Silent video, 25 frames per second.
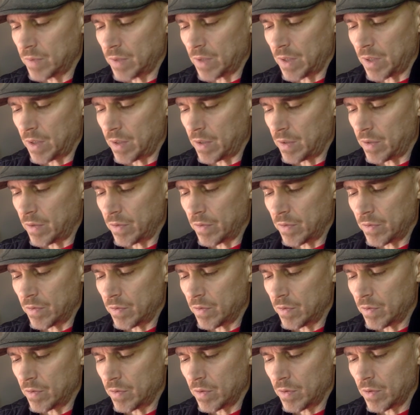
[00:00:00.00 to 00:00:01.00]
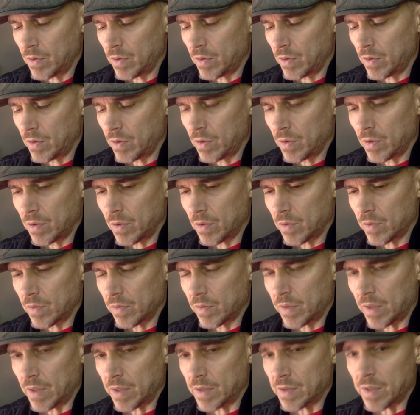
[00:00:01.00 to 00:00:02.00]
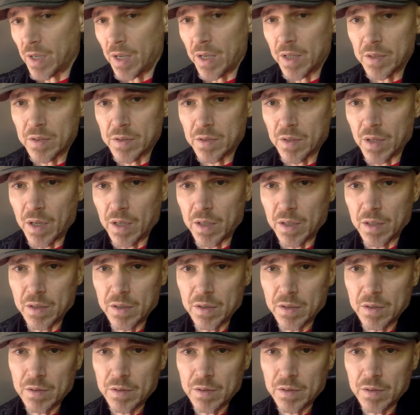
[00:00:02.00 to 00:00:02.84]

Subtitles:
and they say it's like,